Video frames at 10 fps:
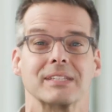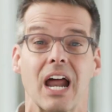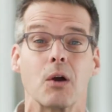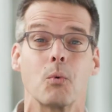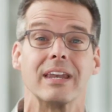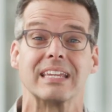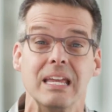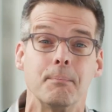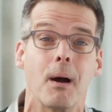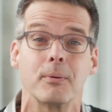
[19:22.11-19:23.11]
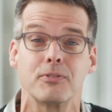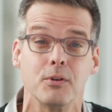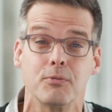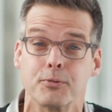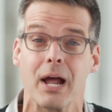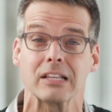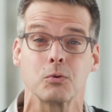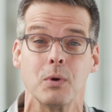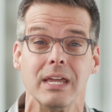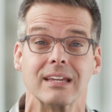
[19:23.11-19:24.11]
It's our way to keep up with you throughout
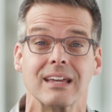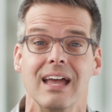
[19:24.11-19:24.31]
the week.